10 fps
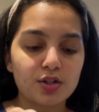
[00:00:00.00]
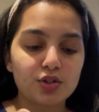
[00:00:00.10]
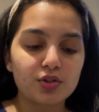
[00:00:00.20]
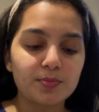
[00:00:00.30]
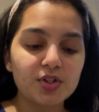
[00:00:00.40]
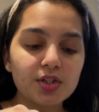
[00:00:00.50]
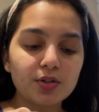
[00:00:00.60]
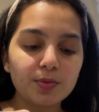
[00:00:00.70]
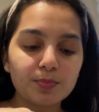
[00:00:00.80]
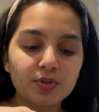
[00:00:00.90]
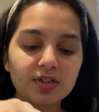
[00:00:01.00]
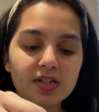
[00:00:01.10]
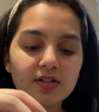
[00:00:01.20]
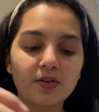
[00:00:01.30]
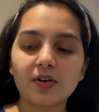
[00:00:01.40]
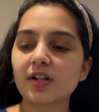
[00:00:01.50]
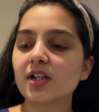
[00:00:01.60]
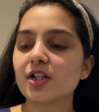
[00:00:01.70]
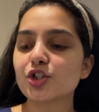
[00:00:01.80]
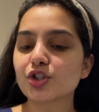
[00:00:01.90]
So I'm just gonna put this on,
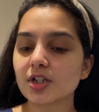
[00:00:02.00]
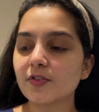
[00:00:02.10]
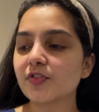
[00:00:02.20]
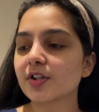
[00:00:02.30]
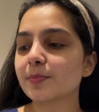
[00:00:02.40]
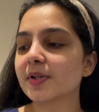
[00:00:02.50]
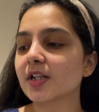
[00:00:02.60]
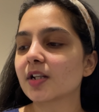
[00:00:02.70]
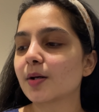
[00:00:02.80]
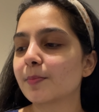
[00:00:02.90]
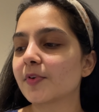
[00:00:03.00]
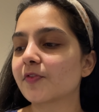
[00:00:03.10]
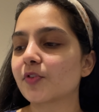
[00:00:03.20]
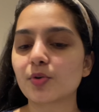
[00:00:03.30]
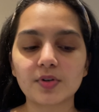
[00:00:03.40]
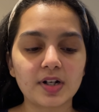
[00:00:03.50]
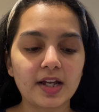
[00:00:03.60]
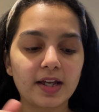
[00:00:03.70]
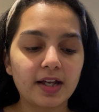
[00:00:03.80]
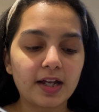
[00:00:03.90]
chill for a bit before
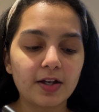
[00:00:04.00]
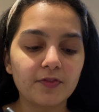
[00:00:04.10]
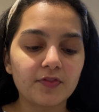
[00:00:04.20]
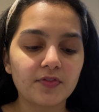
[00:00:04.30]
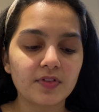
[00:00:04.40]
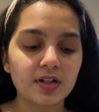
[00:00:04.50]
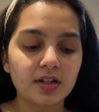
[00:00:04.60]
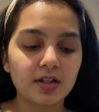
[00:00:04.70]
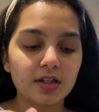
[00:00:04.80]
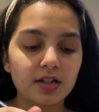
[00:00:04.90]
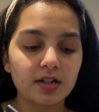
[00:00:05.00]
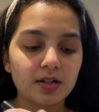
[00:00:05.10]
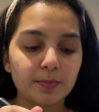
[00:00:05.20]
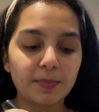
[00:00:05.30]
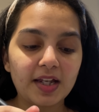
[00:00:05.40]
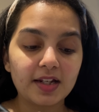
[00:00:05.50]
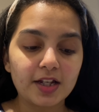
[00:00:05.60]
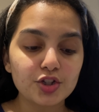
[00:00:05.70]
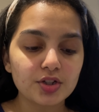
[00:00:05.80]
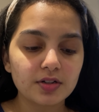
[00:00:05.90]
I have my
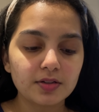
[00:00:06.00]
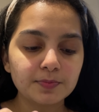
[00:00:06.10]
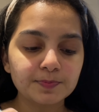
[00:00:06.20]
lecture